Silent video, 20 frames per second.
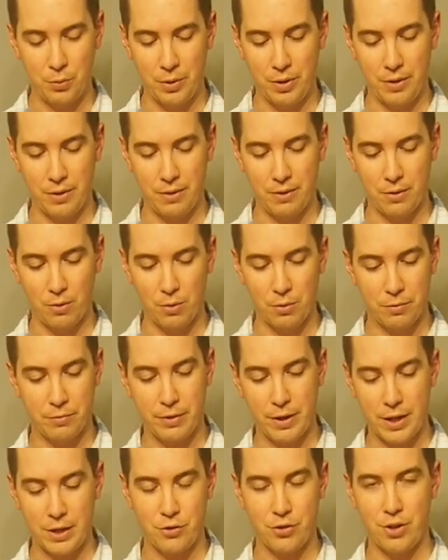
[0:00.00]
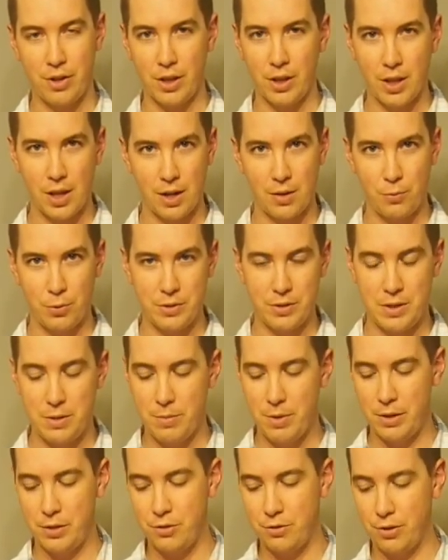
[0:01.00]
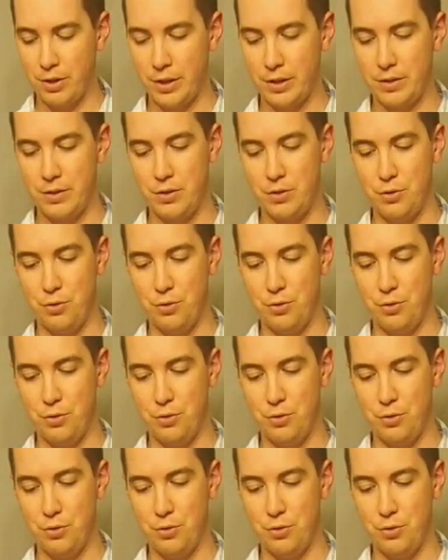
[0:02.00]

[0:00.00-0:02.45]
with old-fashioned and a lot of whiskey-based drinks.